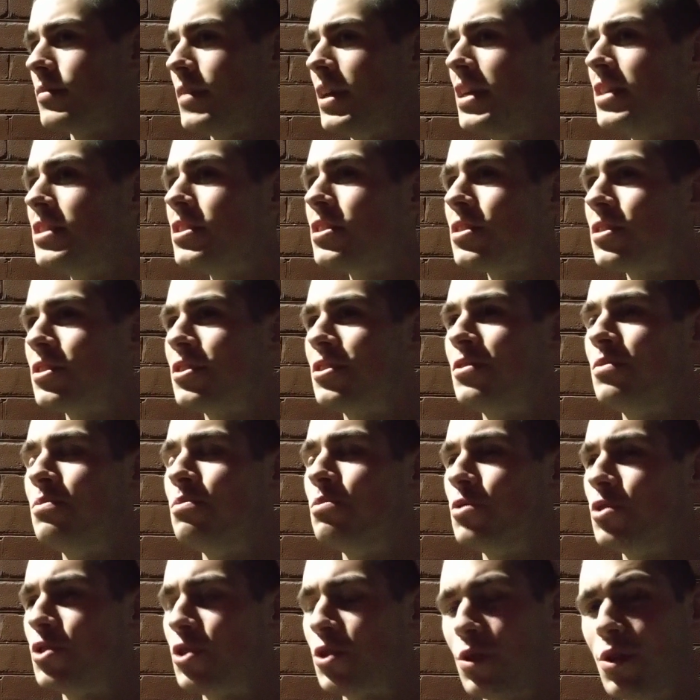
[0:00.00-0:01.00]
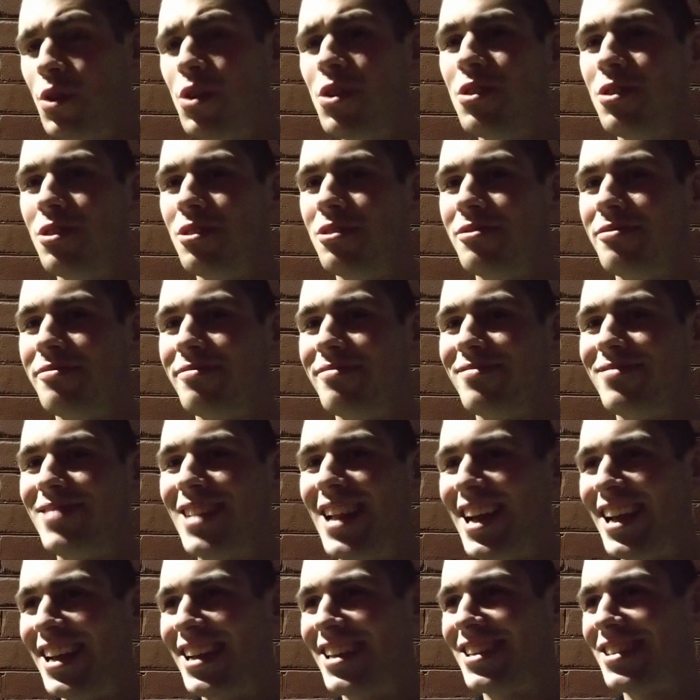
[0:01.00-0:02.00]
it's true.
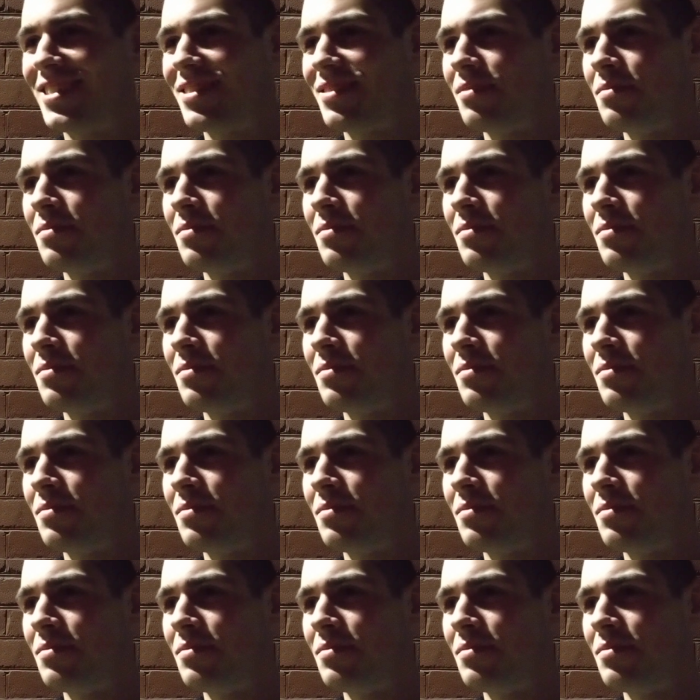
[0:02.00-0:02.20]
Like,